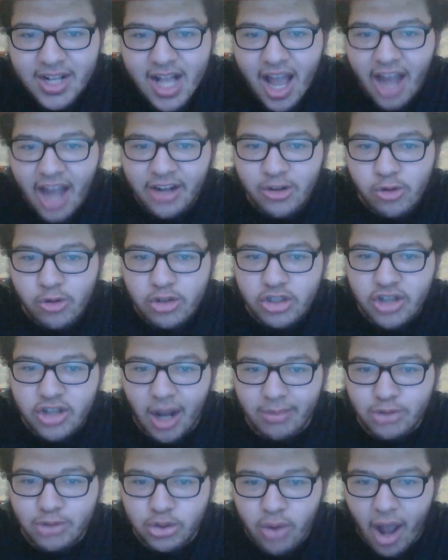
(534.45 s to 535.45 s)
and you
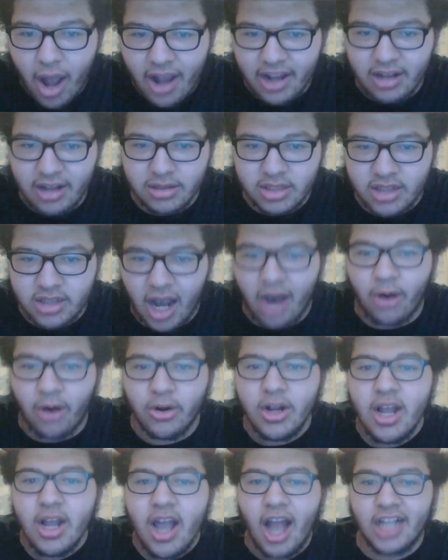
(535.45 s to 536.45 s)
stop dragging us down
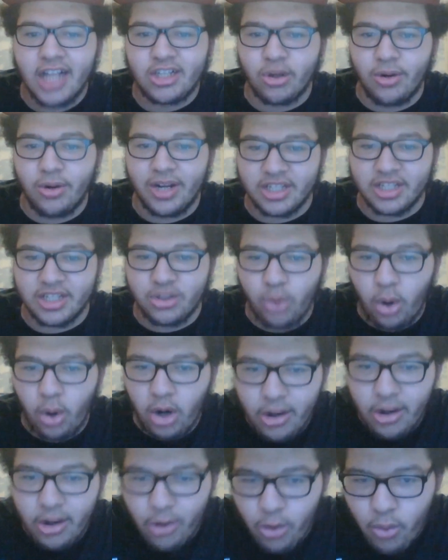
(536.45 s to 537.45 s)
and turning us into a
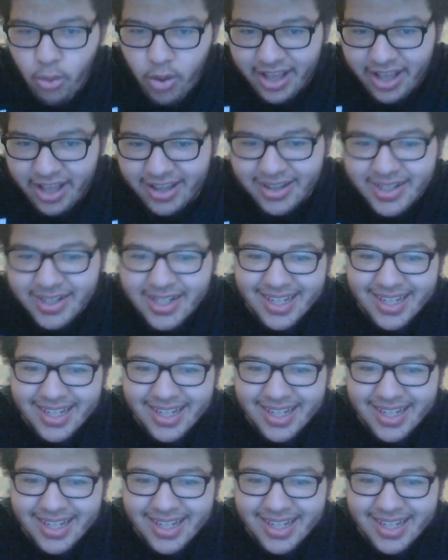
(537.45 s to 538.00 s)
little weak?